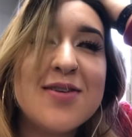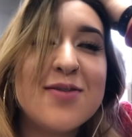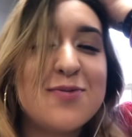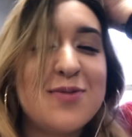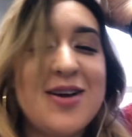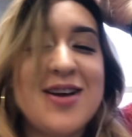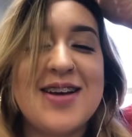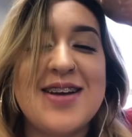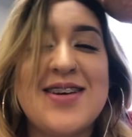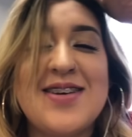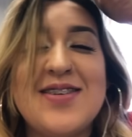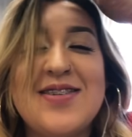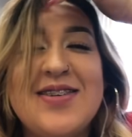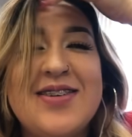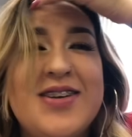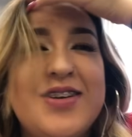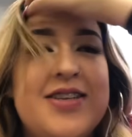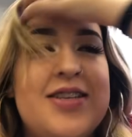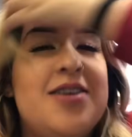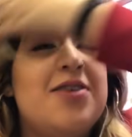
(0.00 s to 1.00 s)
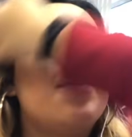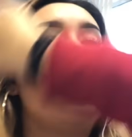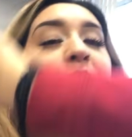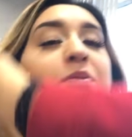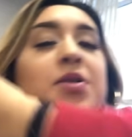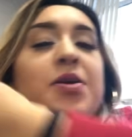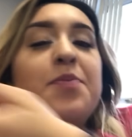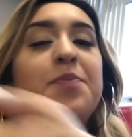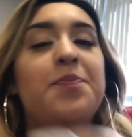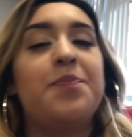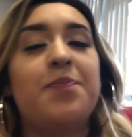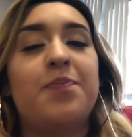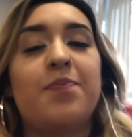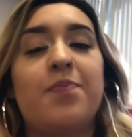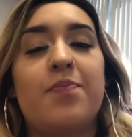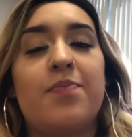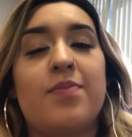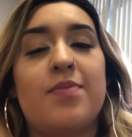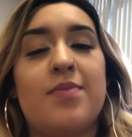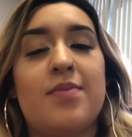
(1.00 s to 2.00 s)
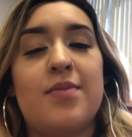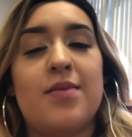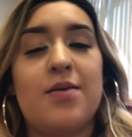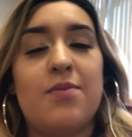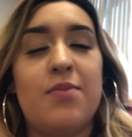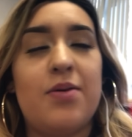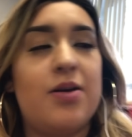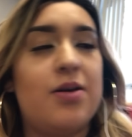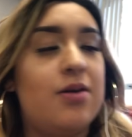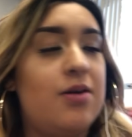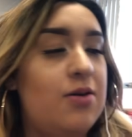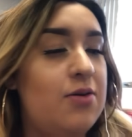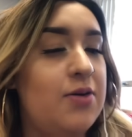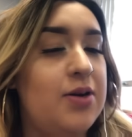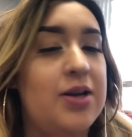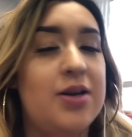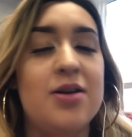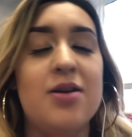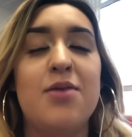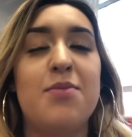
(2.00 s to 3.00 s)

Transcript: But they're trying to say, let me see. But oh, wait,